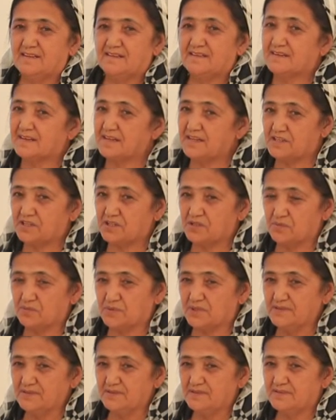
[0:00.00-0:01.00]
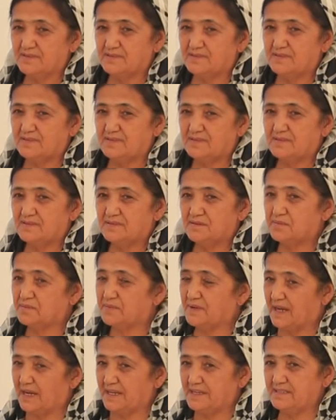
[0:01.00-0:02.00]
Think over.
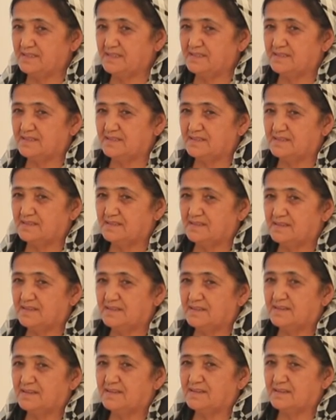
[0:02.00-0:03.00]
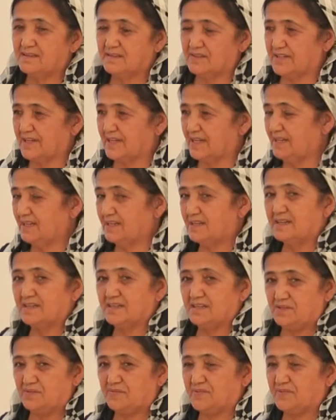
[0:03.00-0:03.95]
Find. Okay. Did you